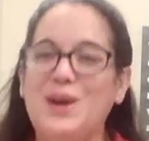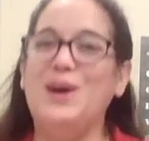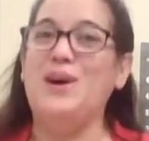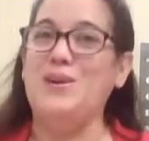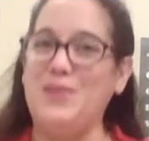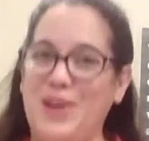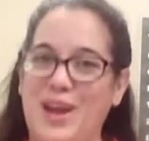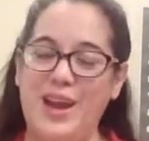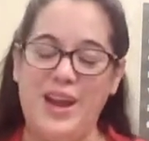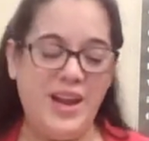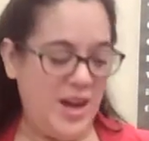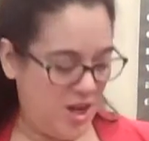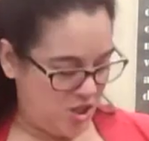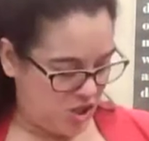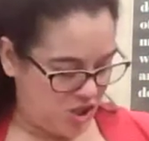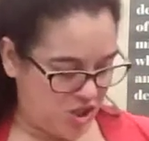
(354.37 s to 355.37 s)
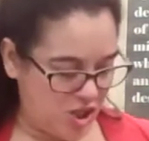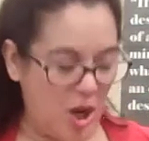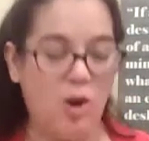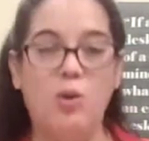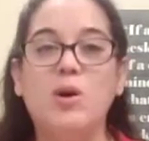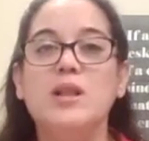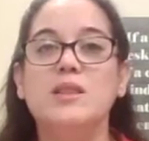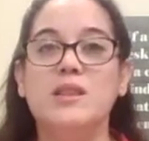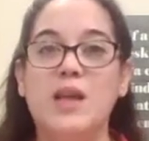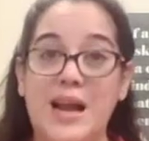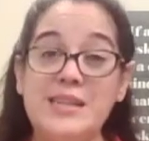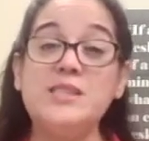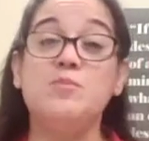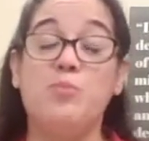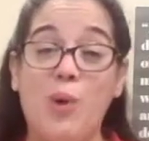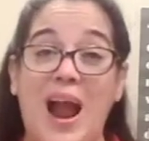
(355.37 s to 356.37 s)
Okay, so
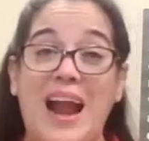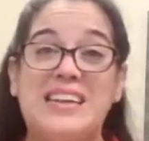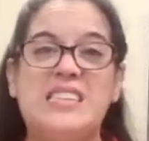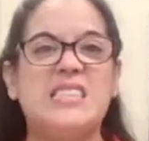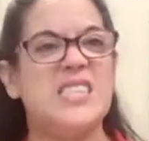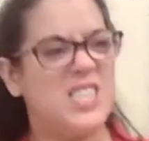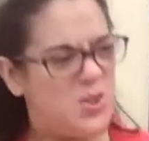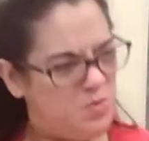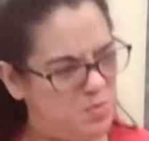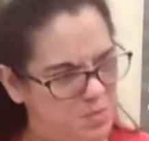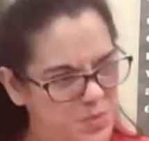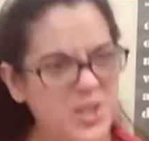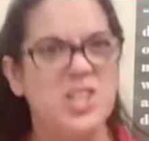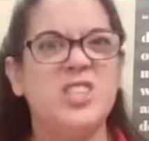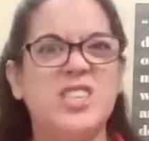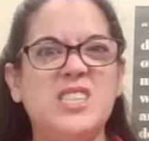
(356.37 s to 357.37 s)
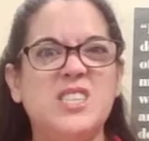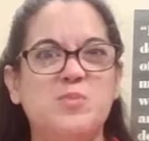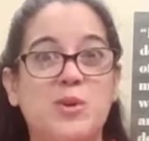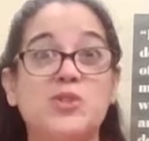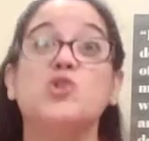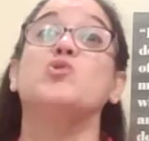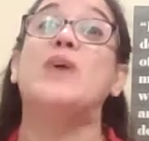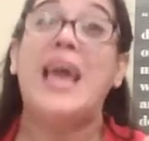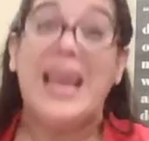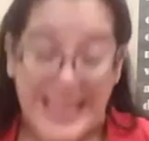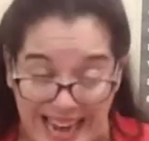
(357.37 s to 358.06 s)
let's practice. Let's build these muscles.